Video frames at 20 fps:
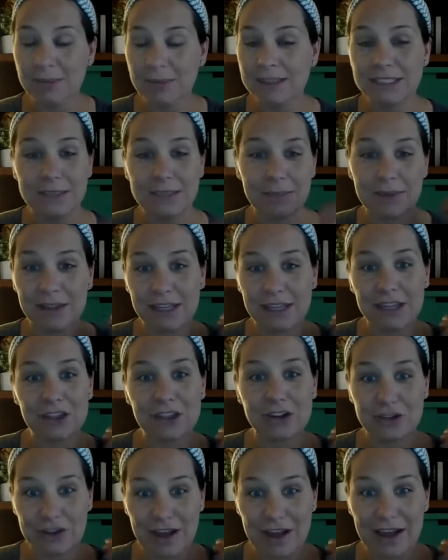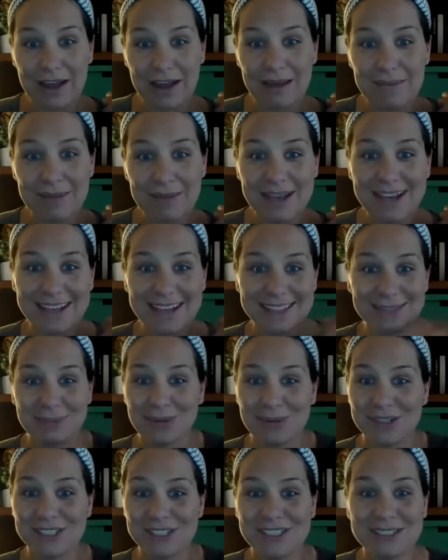but typically they're not because
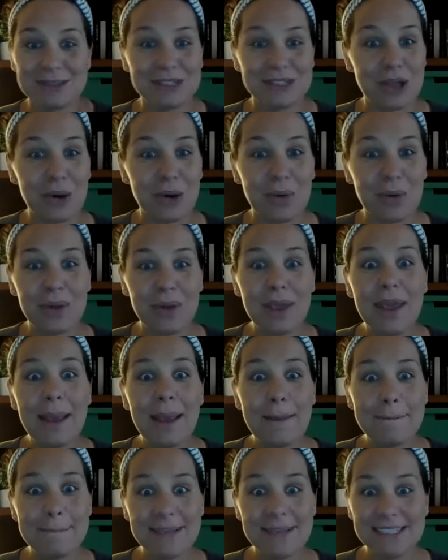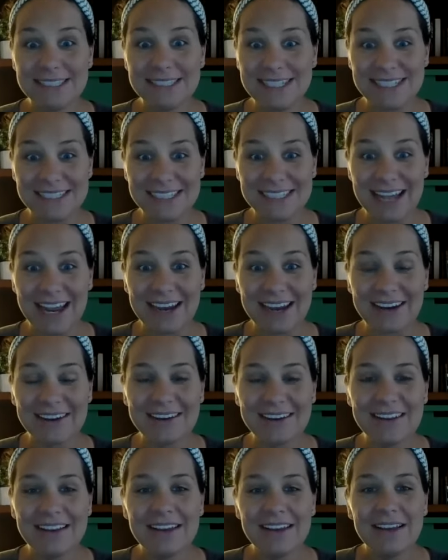we're just so busy and tired.